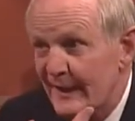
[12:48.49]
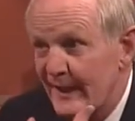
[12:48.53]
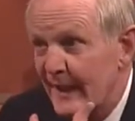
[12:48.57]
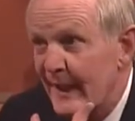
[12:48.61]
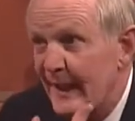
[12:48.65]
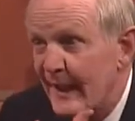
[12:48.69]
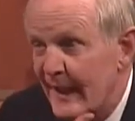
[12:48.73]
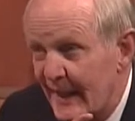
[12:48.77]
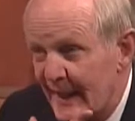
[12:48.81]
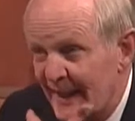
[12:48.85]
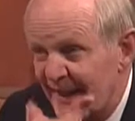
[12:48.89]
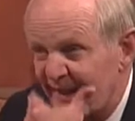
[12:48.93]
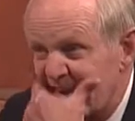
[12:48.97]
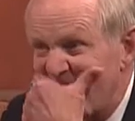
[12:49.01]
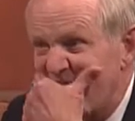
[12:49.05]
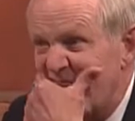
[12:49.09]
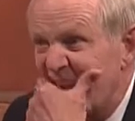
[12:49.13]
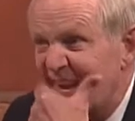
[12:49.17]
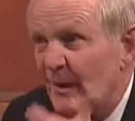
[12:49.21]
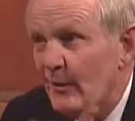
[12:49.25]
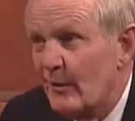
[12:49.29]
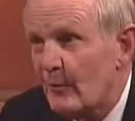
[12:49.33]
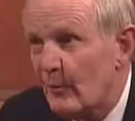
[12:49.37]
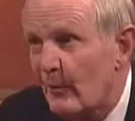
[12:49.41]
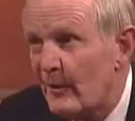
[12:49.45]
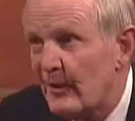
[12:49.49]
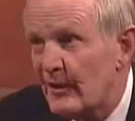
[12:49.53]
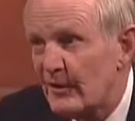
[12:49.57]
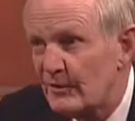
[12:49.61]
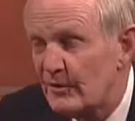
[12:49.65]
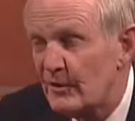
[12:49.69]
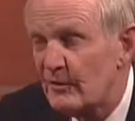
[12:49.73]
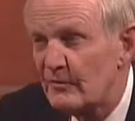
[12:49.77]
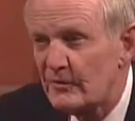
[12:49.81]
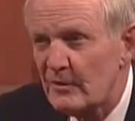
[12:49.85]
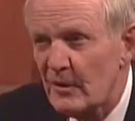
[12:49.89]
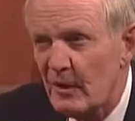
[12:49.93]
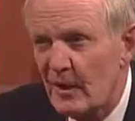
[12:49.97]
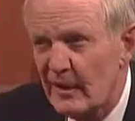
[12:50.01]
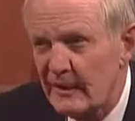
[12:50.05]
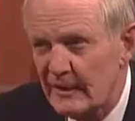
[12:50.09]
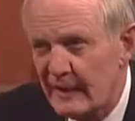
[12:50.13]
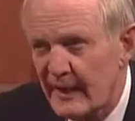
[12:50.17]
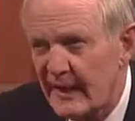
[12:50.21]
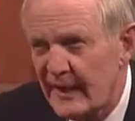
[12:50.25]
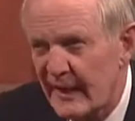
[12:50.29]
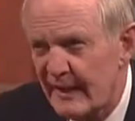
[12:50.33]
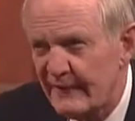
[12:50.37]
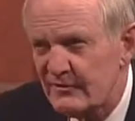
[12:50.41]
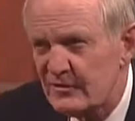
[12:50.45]
and wear a tooth guard.
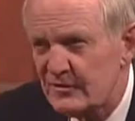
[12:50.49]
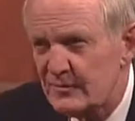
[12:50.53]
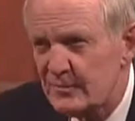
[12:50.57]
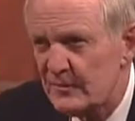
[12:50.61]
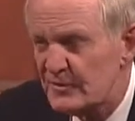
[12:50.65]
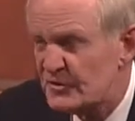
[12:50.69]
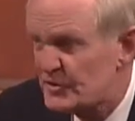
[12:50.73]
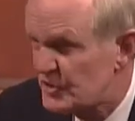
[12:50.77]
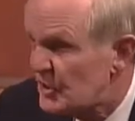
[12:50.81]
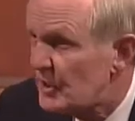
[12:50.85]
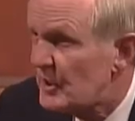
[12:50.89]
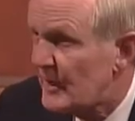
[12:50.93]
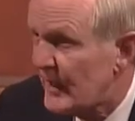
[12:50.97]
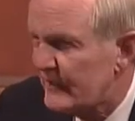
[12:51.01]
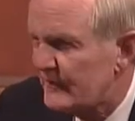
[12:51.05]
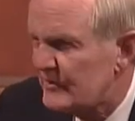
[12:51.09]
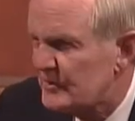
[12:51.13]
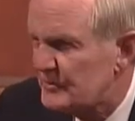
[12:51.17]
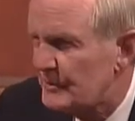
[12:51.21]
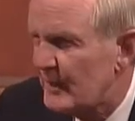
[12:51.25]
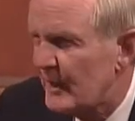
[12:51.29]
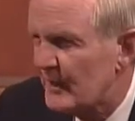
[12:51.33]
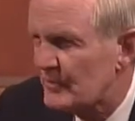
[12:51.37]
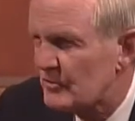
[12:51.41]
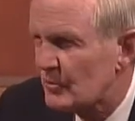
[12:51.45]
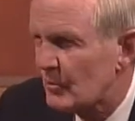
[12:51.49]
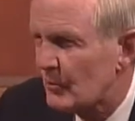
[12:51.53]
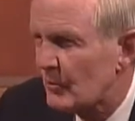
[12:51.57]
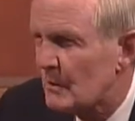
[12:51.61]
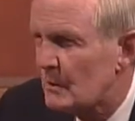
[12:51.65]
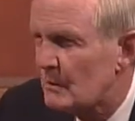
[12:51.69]
Should have a special one.